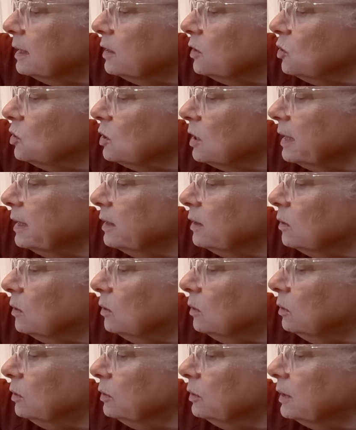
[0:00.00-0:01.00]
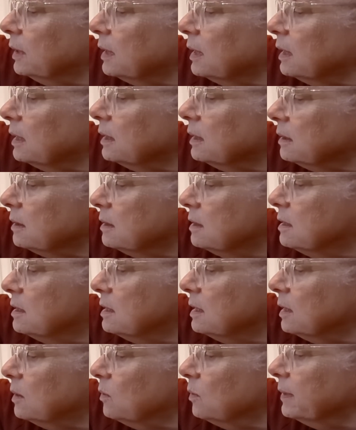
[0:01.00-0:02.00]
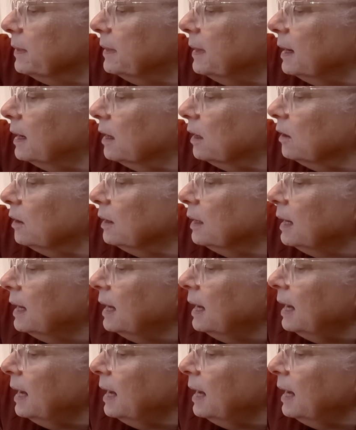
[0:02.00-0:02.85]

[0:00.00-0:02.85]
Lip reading: a giant old sequin there.